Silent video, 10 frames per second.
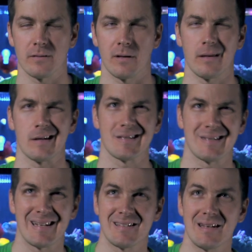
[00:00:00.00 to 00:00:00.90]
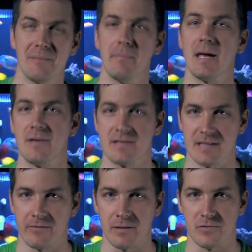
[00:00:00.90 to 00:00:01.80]
I think, 60, maybe
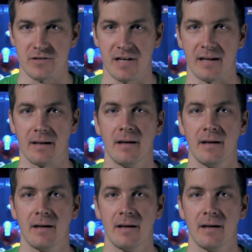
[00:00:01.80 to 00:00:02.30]
70%.